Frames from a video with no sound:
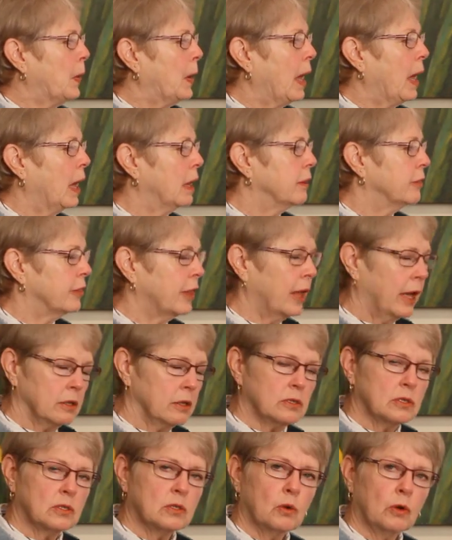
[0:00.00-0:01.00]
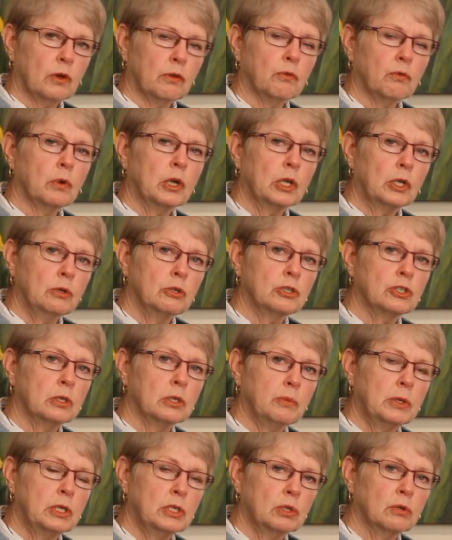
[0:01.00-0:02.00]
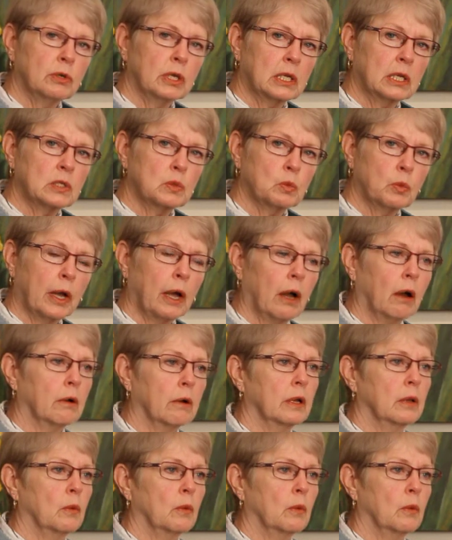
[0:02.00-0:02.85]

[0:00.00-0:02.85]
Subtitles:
And that's sort of what you should be doing as well.